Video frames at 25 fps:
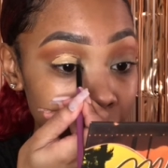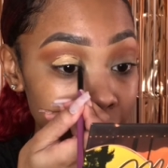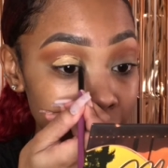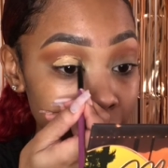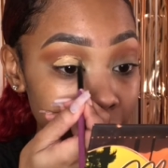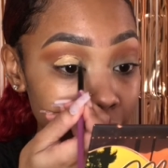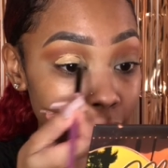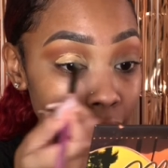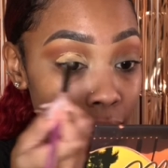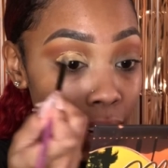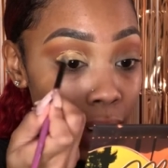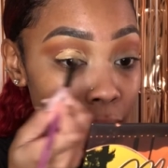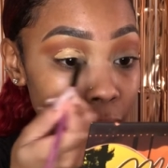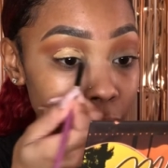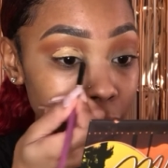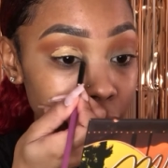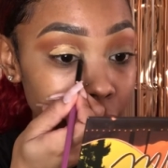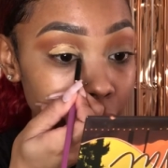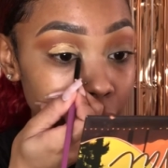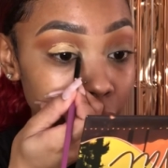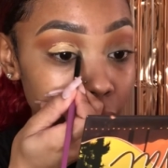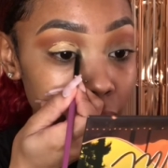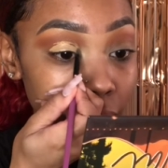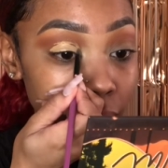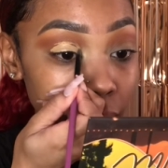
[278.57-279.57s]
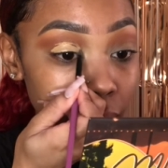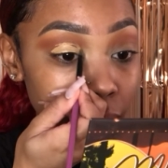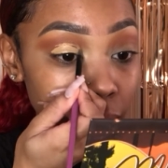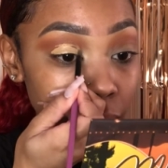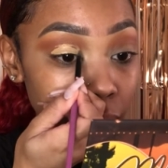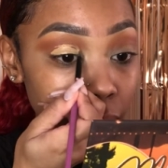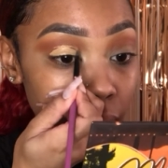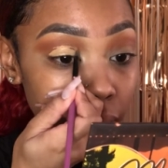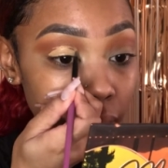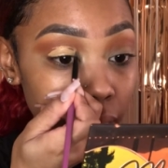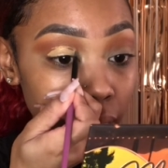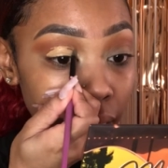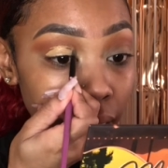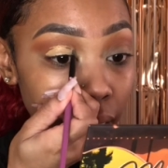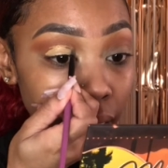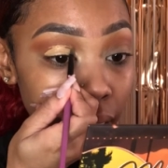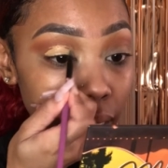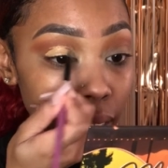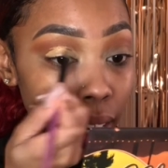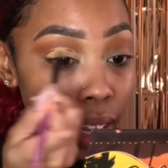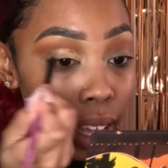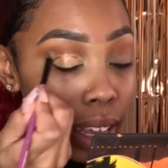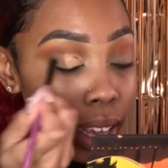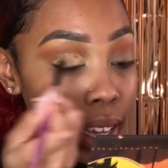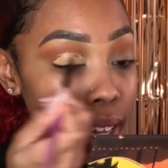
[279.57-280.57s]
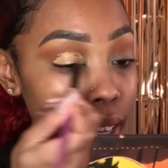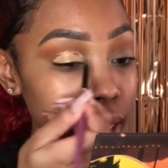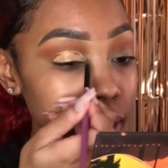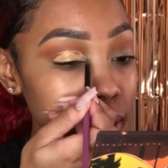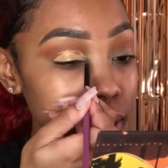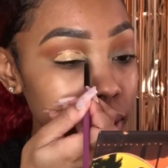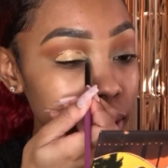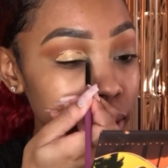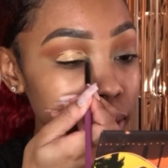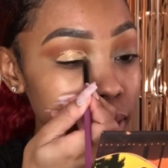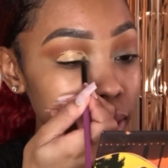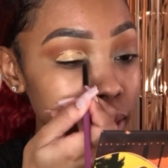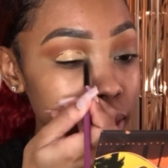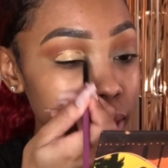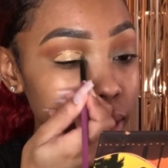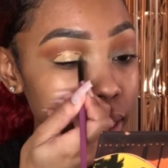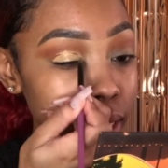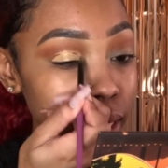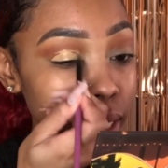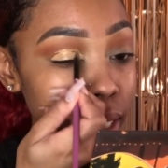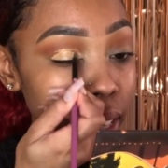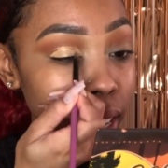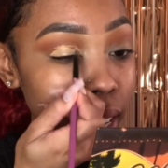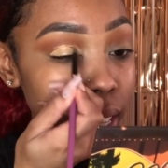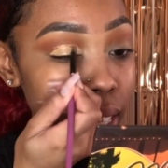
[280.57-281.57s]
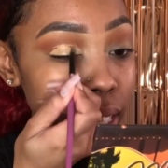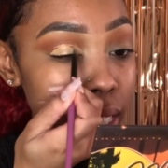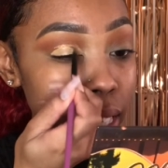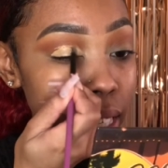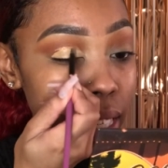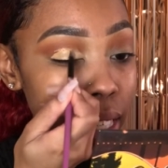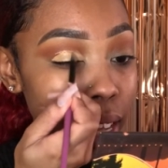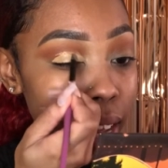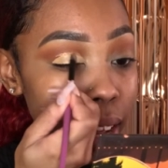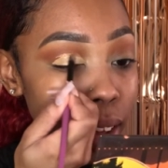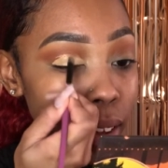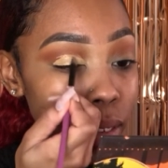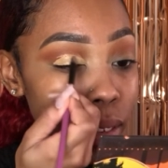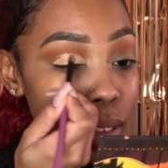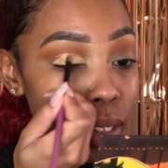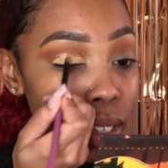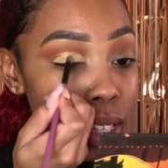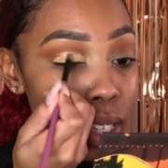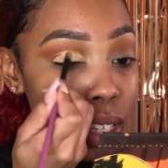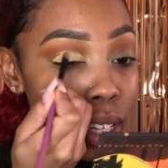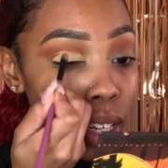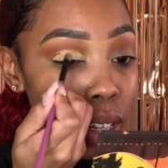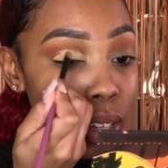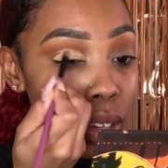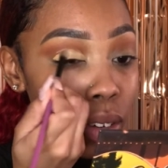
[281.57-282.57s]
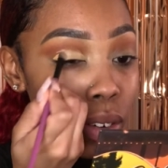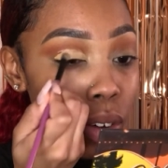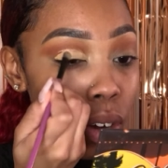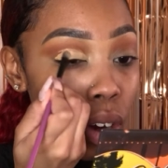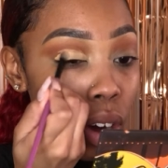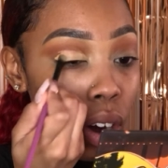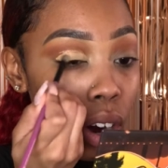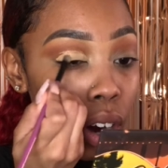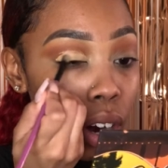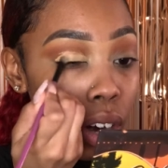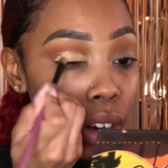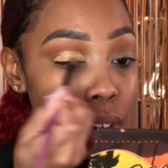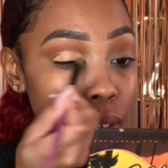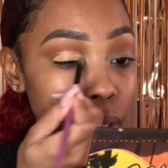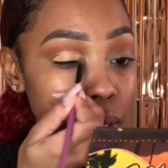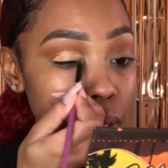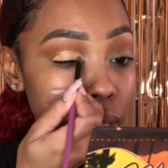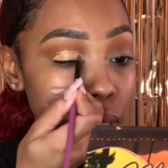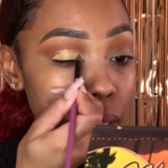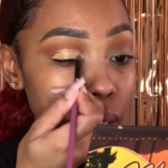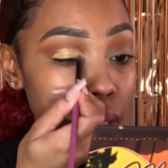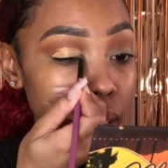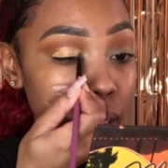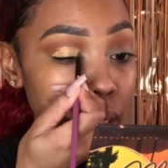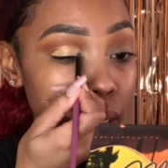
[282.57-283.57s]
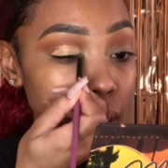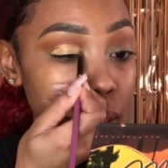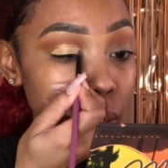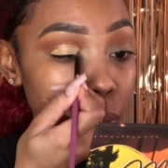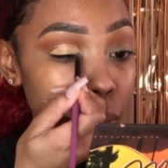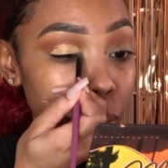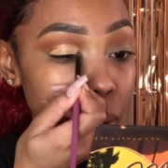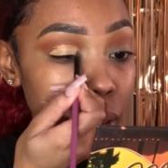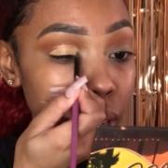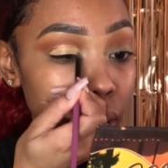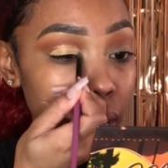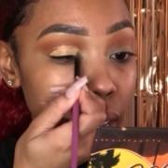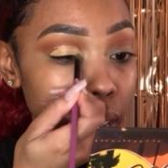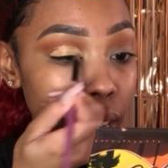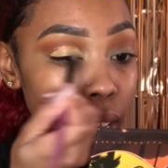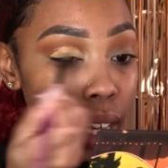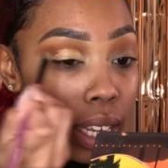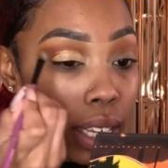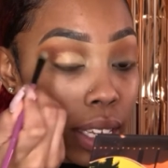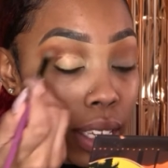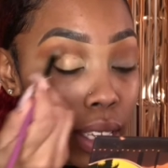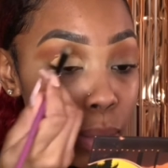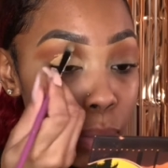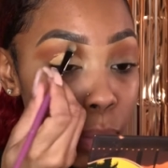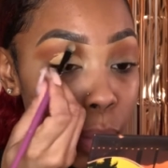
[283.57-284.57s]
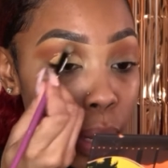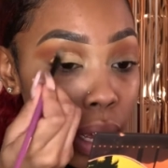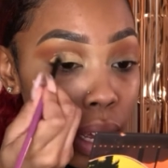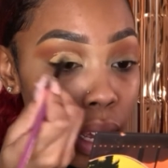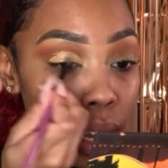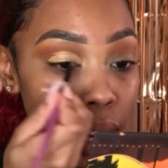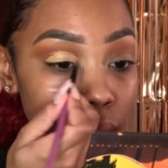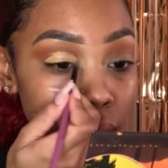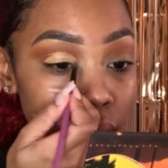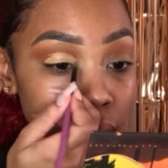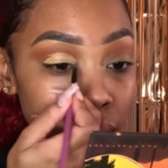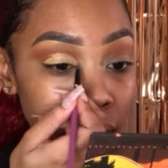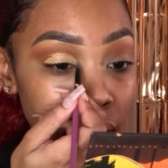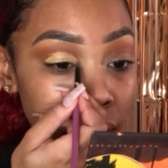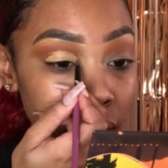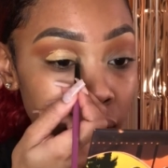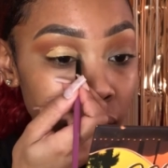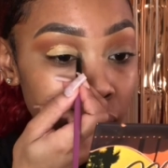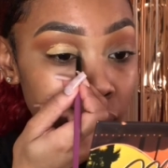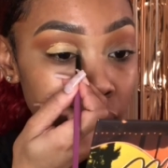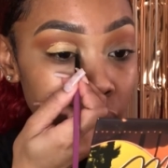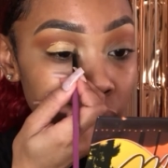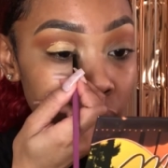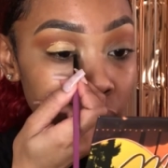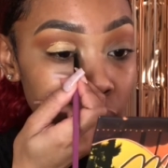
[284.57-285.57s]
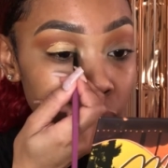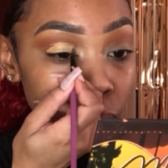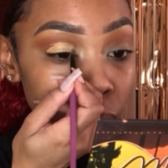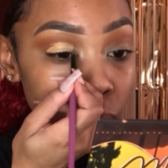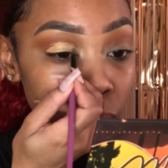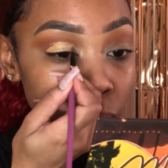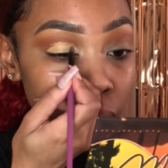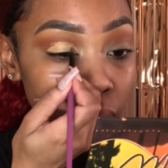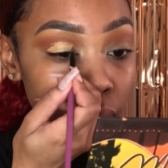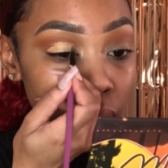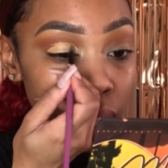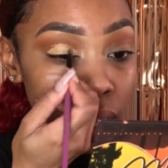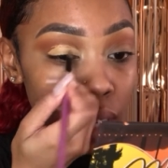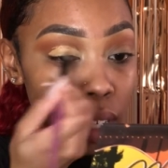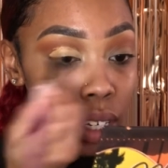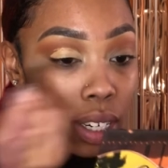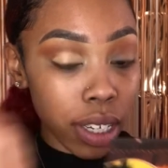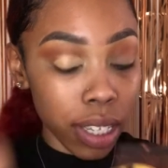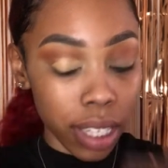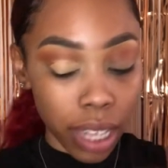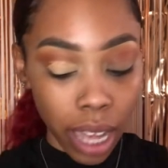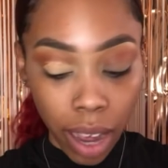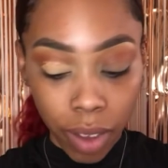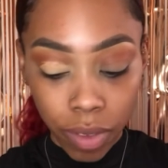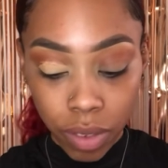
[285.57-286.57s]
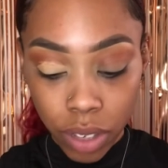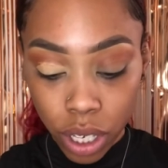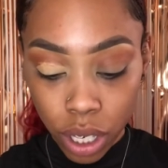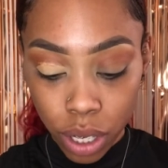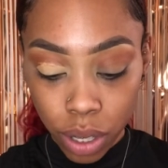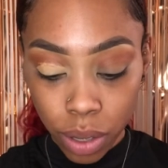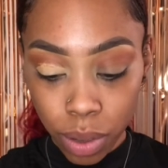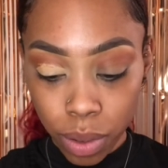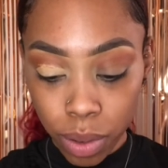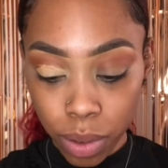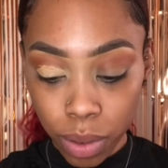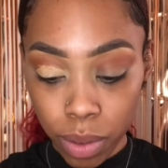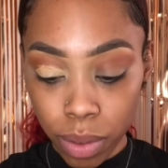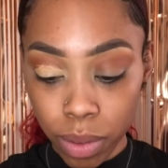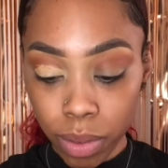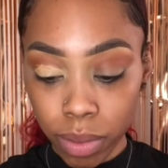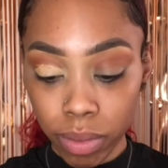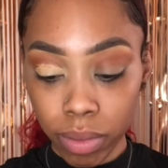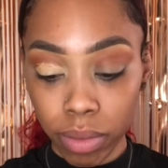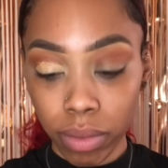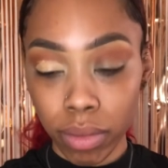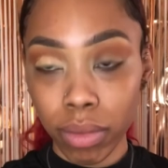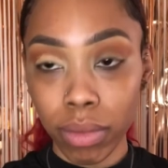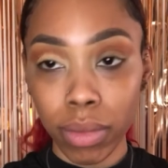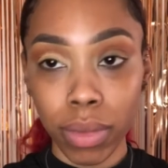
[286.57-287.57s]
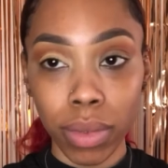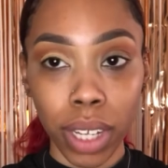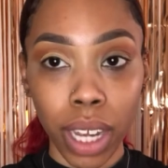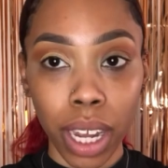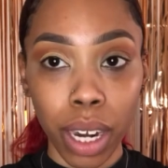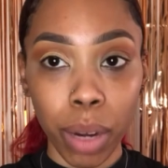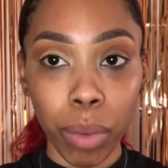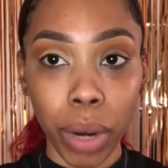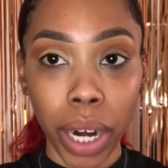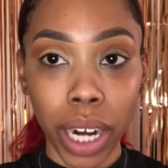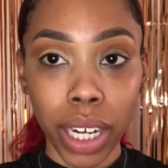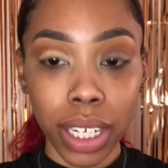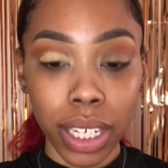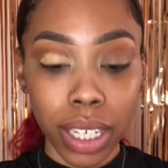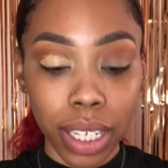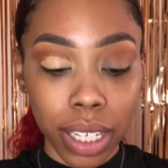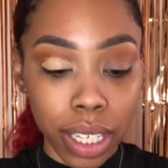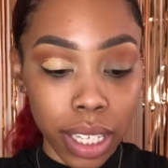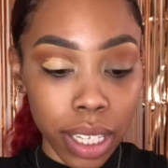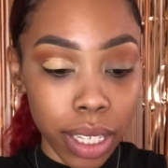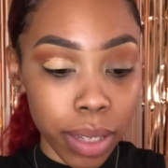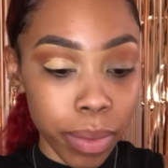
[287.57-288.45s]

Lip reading: kind of follow that line. It sounds a little harder than what it is, but you really just have to kind of practice.